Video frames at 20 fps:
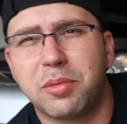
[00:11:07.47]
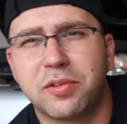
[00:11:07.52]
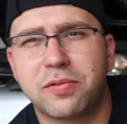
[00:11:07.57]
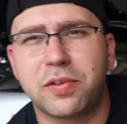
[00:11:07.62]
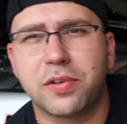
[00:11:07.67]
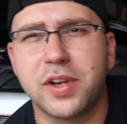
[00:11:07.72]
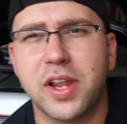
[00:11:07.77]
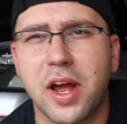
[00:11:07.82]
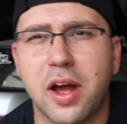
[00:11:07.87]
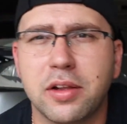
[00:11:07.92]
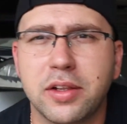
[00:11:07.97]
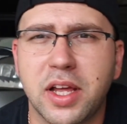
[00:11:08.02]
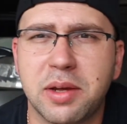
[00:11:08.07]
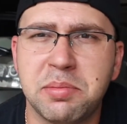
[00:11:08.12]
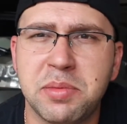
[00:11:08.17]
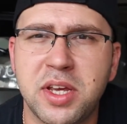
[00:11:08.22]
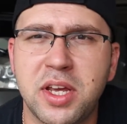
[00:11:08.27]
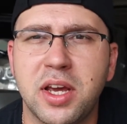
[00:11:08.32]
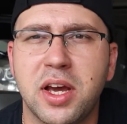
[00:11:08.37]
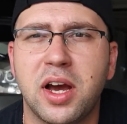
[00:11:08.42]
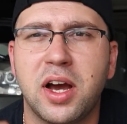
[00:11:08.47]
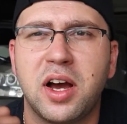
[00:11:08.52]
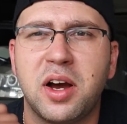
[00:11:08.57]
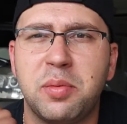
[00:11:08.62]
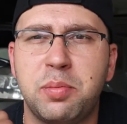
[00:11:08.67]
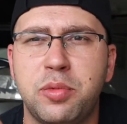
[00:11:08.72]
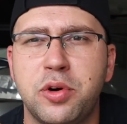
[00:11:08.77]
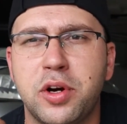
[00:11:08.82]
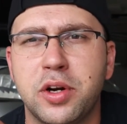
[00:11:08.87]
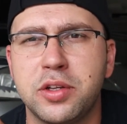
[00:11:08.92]
But for now, let me
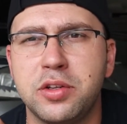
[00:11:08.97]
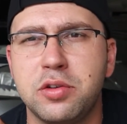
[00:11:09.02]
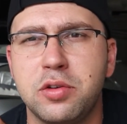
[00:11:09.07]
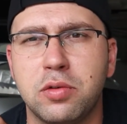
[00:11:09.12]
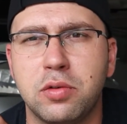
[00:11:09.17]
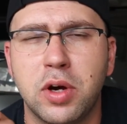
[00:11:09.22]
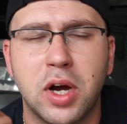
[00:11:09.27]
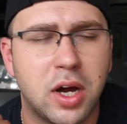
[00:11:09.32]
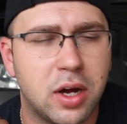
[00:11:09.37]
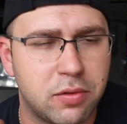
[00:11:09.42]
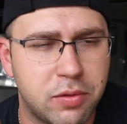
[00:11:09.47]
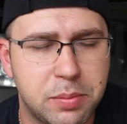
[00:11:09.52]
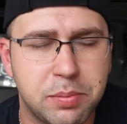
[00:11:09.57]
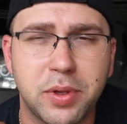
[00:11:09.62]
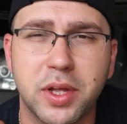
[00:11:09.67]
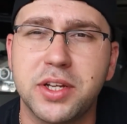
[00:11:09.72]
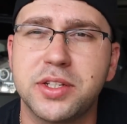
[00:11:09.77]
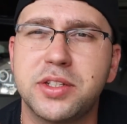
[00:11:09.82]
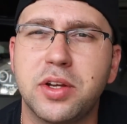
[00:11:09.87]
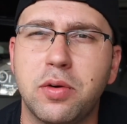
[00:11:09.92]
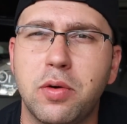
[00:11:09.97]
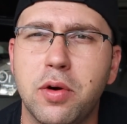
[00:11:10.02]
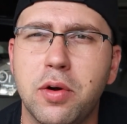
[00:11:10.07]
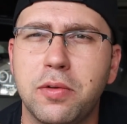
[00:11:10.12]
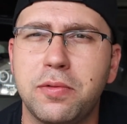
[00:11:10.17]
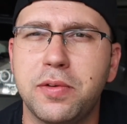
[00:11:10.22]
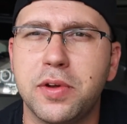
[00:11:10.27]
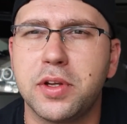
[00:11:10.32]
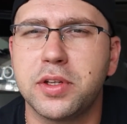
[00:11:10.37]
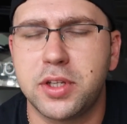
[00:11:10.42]
put a new, replace the
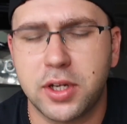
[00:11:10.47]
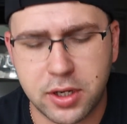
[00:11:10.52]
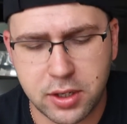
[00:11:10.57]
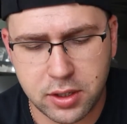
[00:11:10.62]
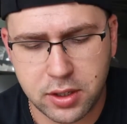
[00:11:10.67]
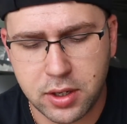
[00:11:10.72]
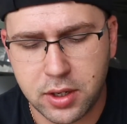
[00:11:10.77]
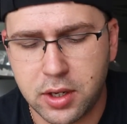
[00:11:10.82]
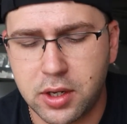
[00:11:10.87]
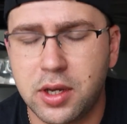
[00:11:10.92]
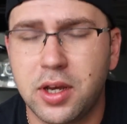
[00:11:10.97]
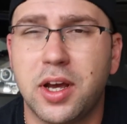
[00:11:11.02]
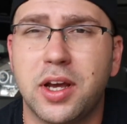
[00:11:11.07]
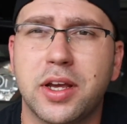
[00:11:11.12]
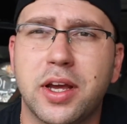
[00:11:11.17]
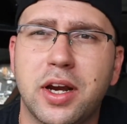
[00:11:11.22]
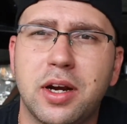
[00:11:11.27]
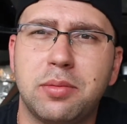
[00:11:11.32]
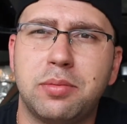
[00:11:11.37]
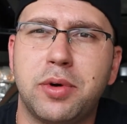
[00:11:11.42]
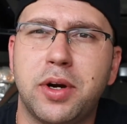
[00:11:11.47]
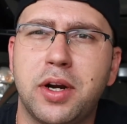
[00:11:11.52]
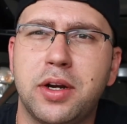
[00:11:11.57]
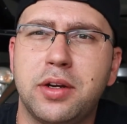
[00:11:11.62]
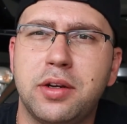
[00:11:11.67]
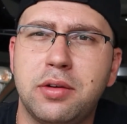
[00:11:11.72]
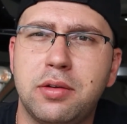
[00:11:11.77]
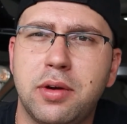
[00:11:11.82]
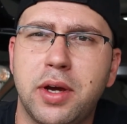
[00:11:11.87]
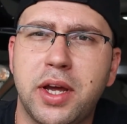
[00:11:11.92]
oil filter. I got a
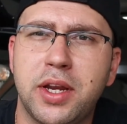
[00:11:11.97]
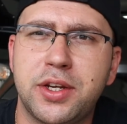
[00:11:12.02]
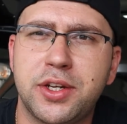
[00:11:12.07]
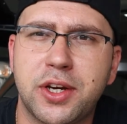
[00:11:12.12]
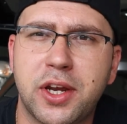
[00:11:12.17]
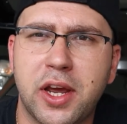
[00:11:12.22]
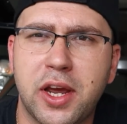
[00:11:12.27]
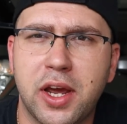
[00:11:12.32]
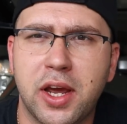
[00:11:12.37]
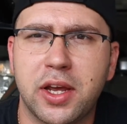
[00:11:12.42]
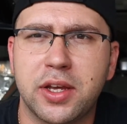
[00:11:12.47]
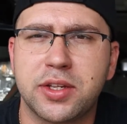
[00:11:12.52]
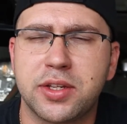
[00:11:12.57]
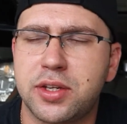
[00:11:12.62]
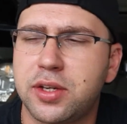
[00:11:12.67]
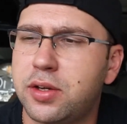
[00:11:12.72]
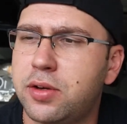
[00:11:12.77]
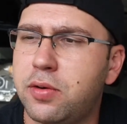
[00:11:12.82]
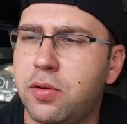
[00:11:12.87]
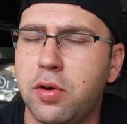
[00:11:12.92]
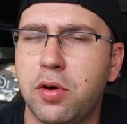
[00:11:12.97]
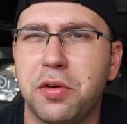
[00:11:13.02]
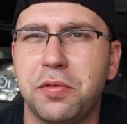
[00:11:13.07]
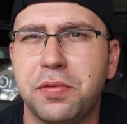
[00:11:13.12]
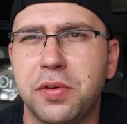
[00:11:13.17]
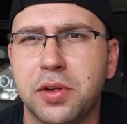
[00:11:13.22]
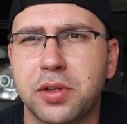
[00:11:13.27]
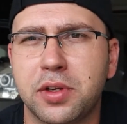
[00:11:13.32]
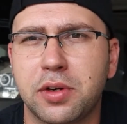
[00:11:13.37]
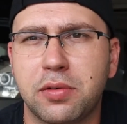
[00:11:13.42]
brand new HKS oil
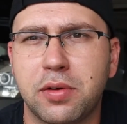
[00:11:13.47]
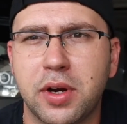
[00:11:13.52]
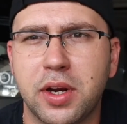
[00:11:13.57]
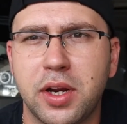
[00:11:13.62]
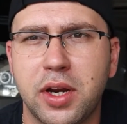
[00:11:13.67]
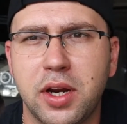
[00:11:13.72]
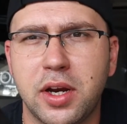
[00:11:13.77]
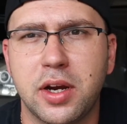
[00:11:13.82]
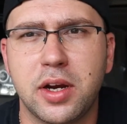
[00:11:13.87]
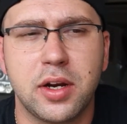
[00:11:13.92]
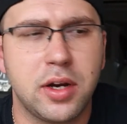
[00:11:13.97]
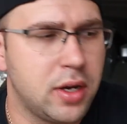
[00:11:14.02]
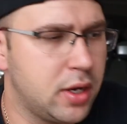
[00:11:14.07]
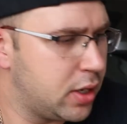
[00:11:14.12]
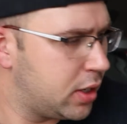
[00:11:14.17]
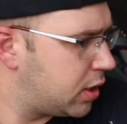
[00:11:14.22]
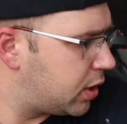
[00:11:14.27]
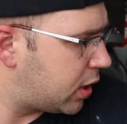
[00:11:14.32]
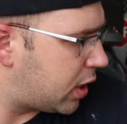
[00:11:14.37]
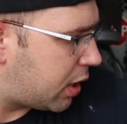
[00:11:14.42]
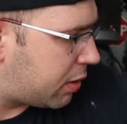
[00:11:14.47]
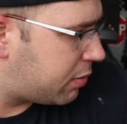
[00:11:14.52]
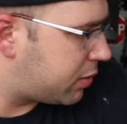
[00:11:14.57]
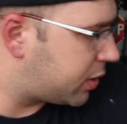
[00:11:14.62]
filter right here, and